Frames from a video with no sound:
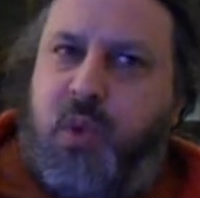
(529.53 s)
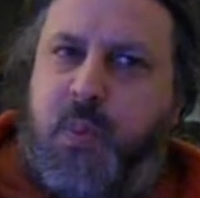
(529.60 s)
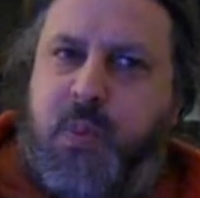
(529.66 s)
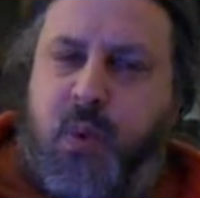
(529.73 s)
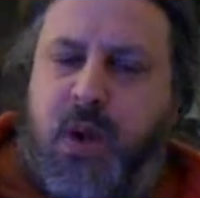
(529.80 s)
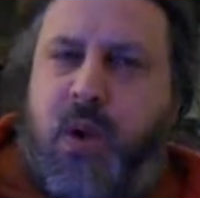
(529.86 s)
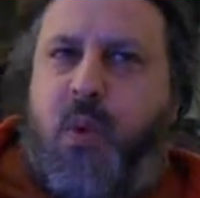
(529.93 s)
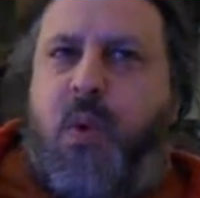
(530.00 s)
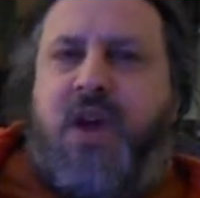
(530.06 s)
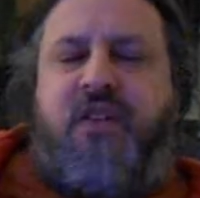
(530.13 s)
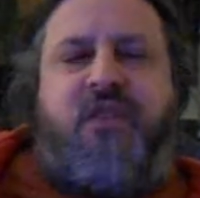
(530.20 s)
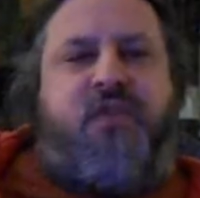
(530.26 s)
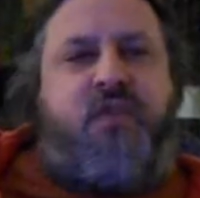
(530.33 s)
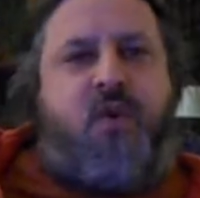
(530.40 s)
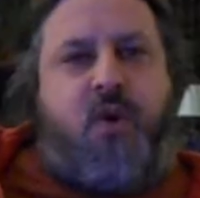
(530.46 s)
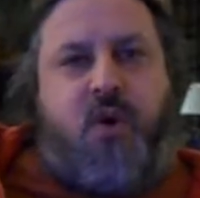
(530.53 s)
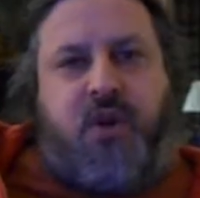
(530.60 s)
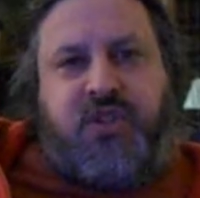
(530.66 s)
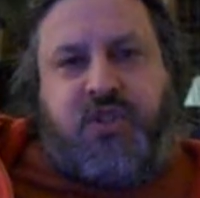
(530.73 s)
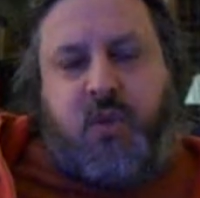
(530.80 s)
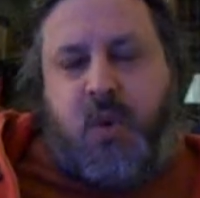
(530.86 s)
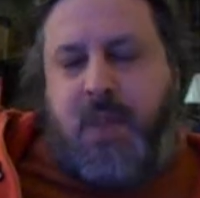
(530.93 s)
two point one
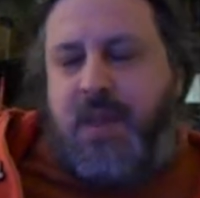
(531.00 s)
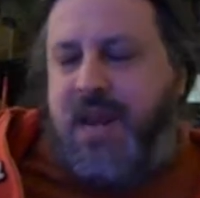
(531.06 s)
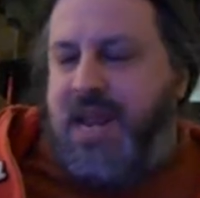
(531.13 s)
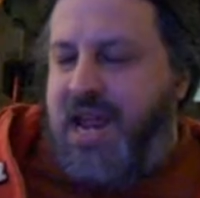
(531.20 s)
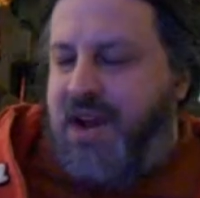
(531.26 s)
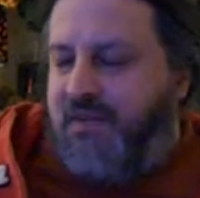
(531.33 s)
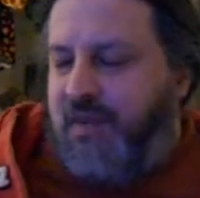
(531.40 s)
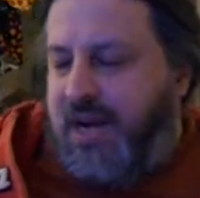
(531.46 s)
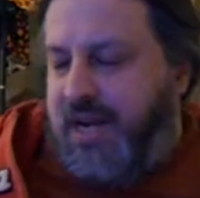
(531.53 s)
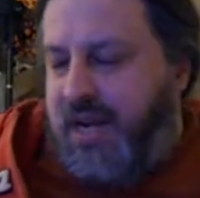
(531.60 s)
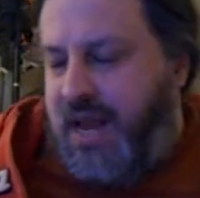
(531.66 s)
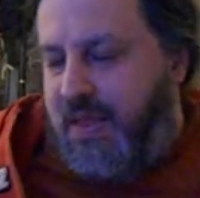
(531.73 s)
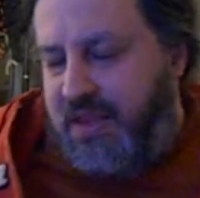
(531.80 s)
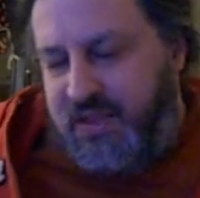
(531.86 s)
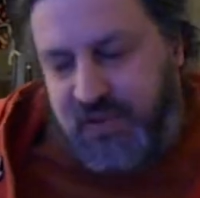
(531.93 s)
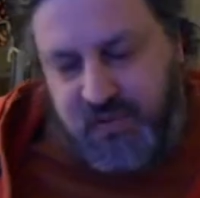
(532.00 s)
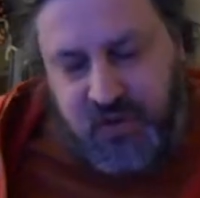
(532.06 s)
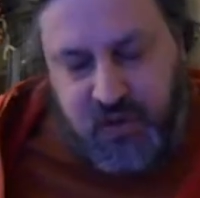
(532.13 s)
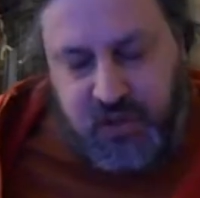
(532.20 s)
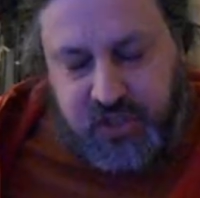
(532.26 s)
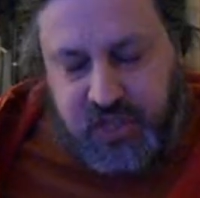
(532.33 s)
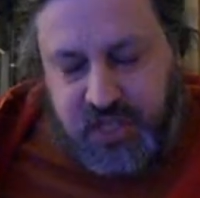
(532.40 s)
four is the one that I have right now. That's the
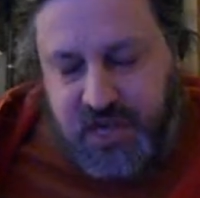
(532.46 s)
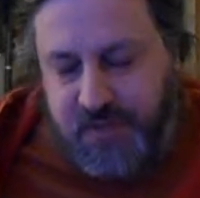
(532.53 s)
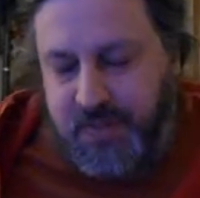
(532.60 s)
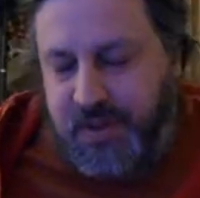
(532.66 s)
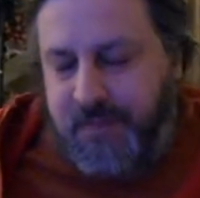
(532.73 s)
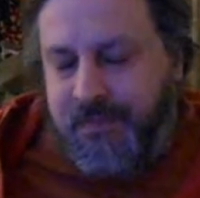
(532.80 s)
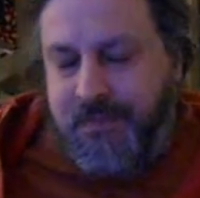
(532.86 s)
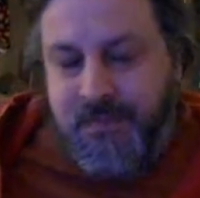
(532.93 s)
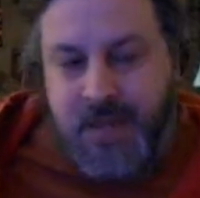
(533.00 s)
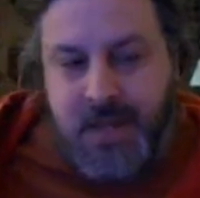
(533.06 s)
version number.